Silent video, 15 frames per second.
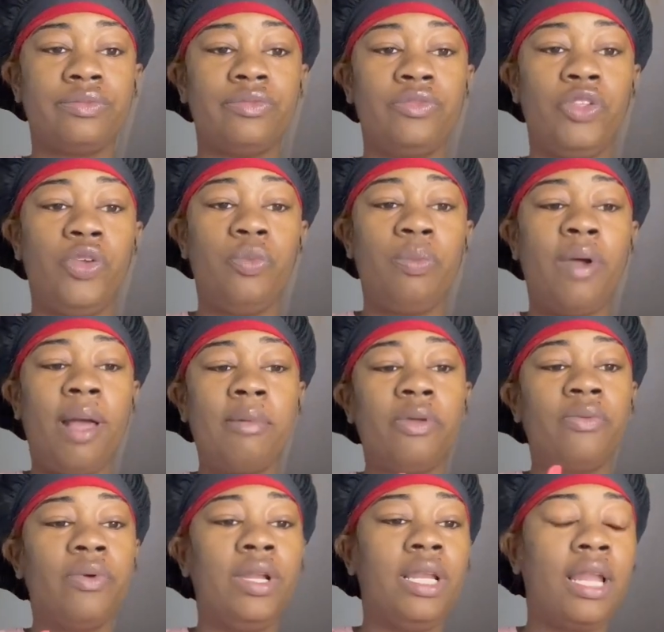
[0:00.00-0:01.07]
You probably
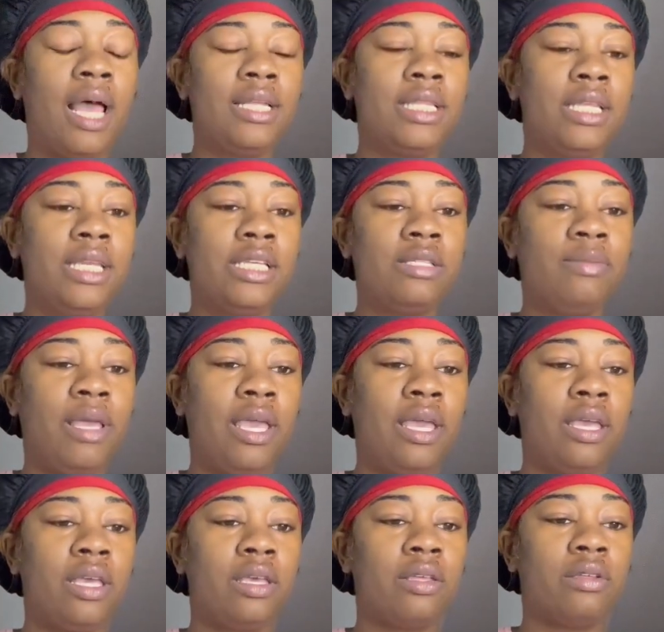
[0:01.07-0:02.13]
really liked it, this
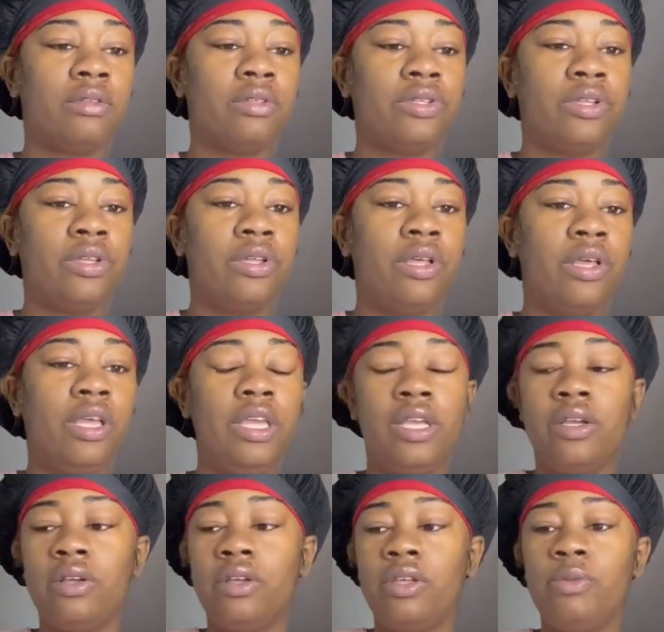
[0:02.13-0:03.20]
man
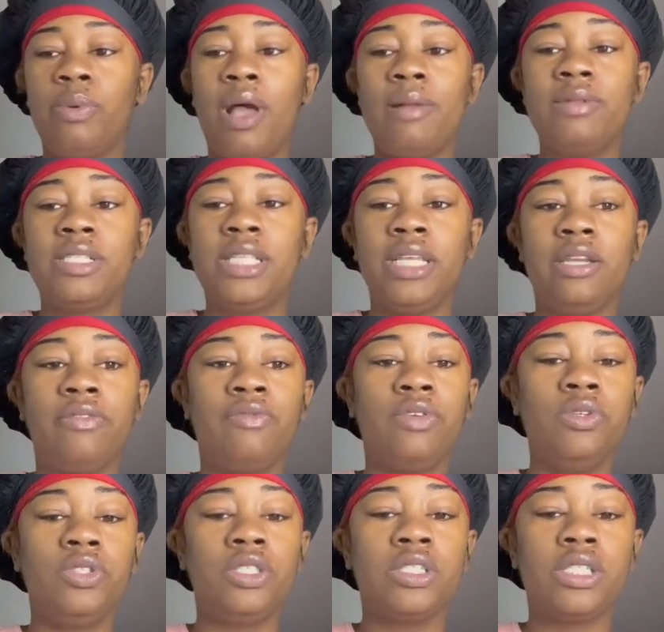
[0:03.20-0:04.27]
here. You probably seen the
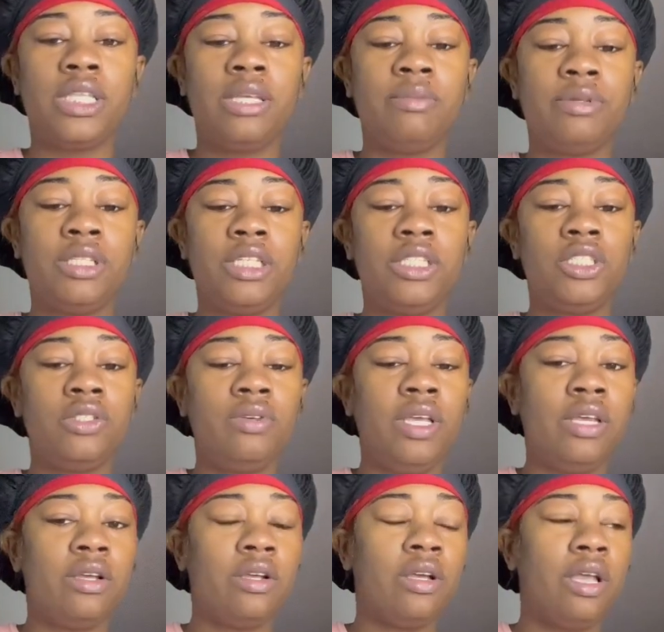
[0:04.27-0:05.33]
future, seen potential
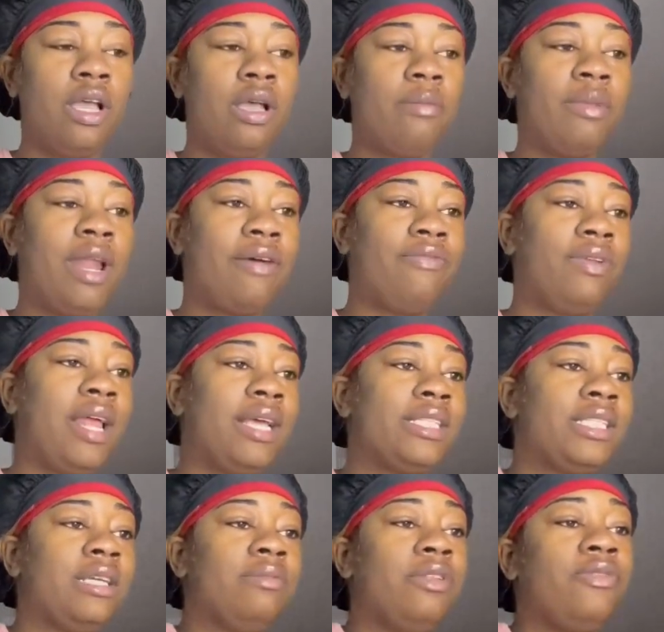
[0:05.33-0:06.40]
here. But I feel like
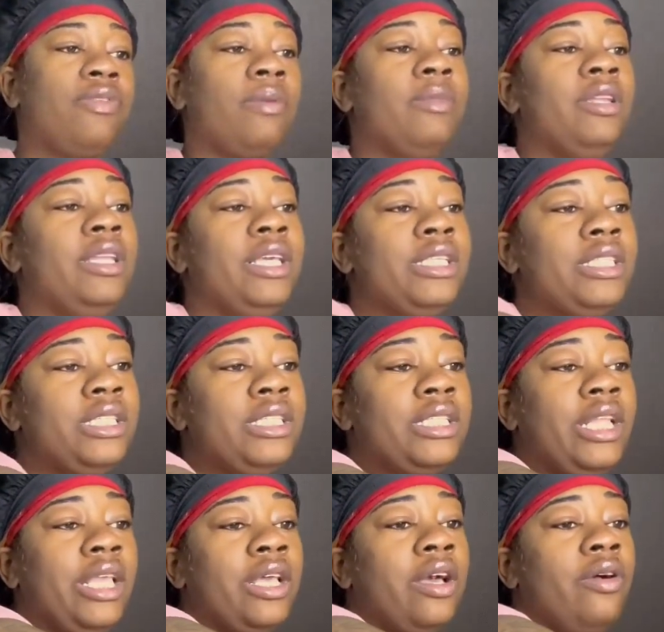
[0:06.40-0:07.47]
something from a distance
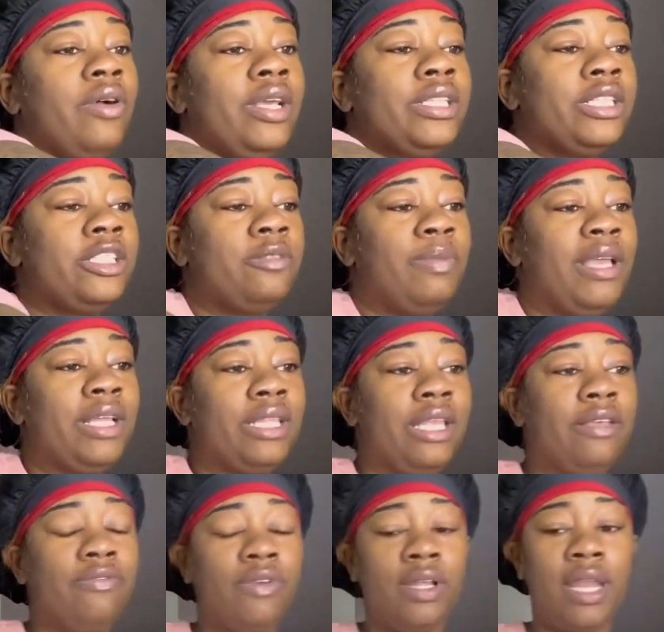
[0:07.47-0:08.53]
didn't go as expected.
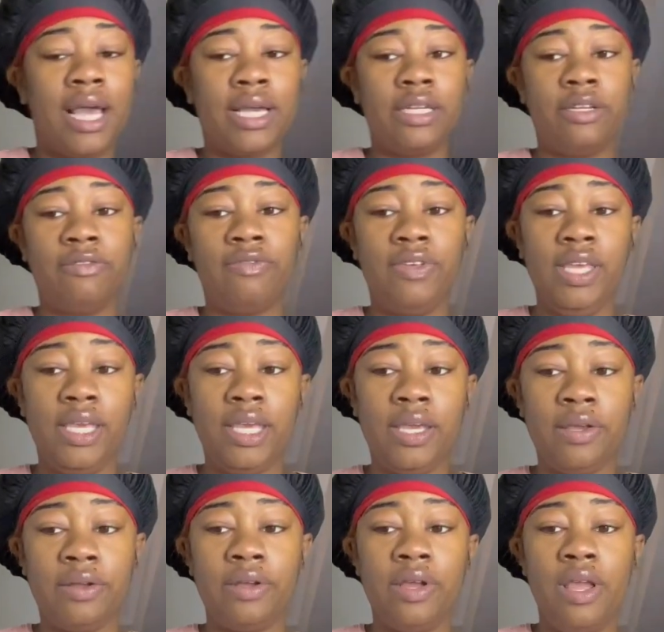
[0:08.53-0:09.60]
It felt like a defeat
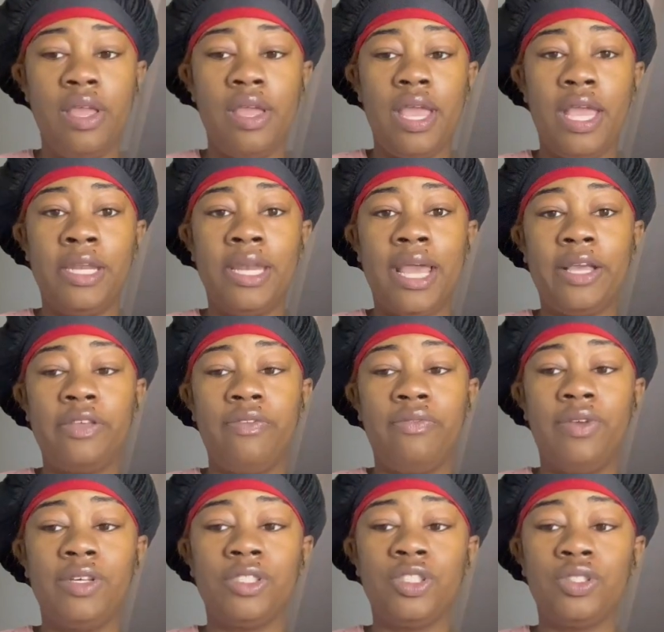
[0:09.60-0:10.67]
here. And now you
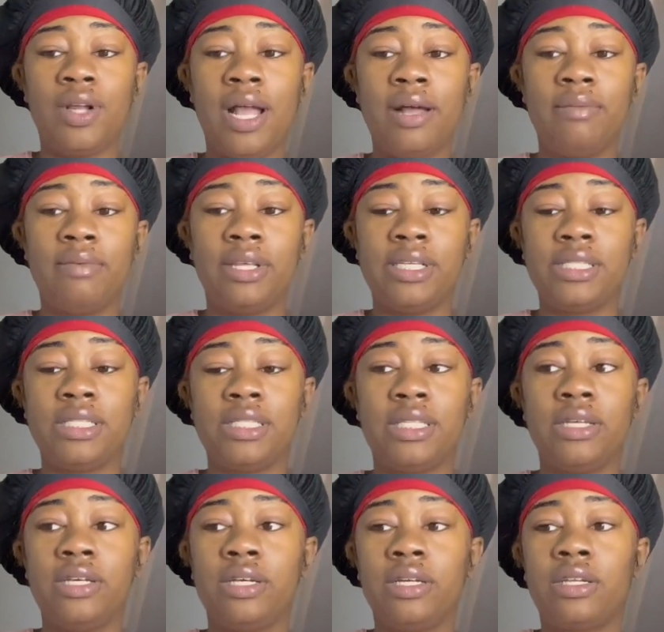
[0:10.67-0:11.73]
feel trapped and
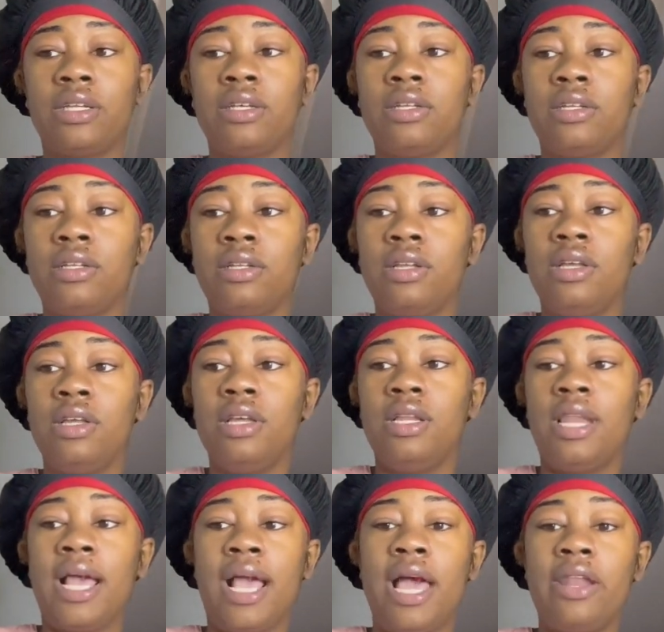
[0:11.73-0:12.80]
stuck.
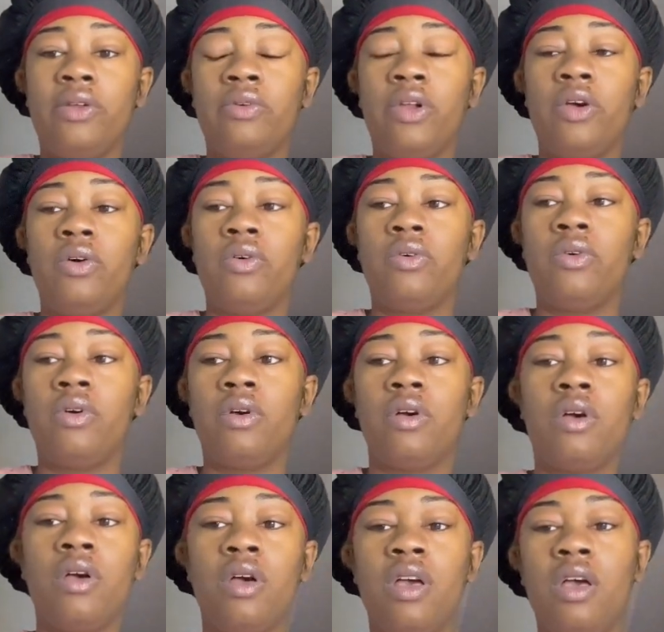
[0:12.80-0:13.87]
Like, I don't know
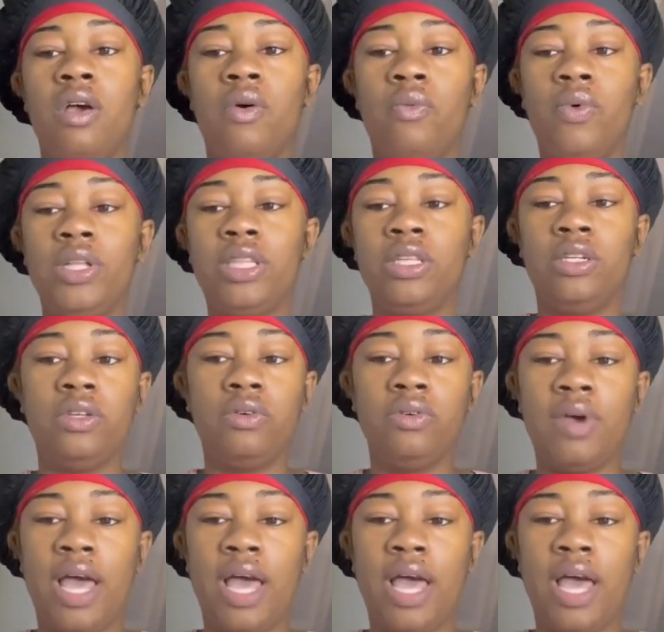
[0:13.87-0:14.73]
what to do.